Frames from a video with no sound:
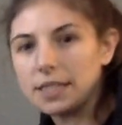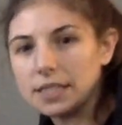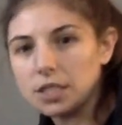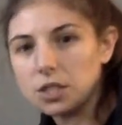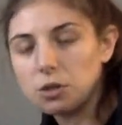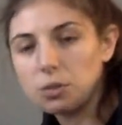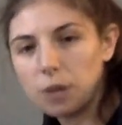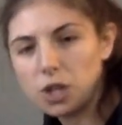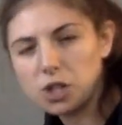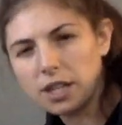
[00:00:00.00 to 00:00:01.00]
into
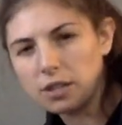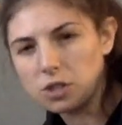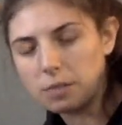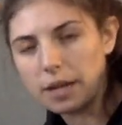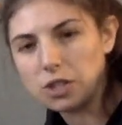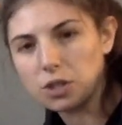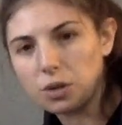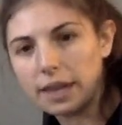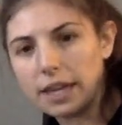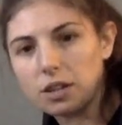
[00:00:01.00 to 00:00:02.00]
toothbrushing, you should make sure
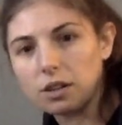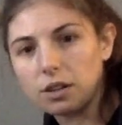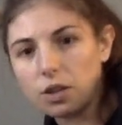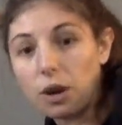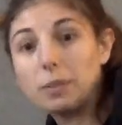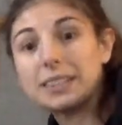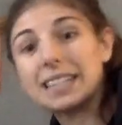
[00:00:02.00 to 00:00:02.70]
that you're able